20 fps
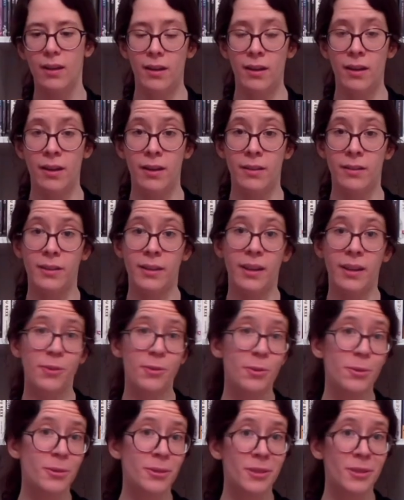and yeah,
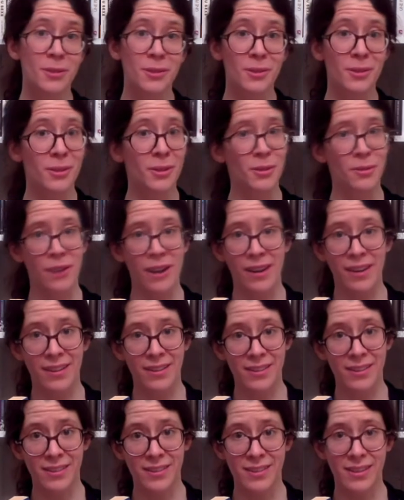introduces you to the
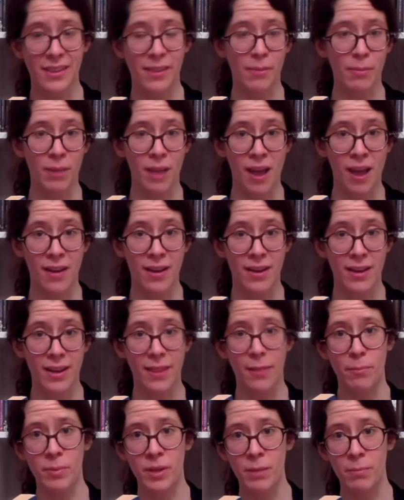dragons and the planet
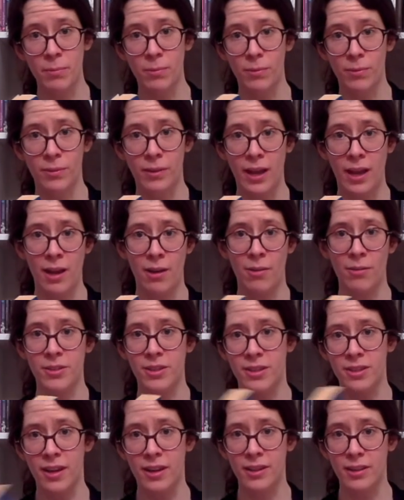and the people and how
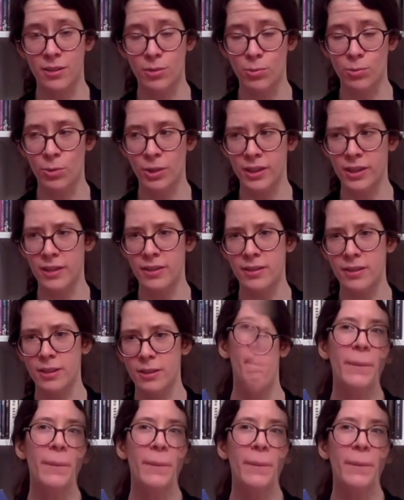society is organised.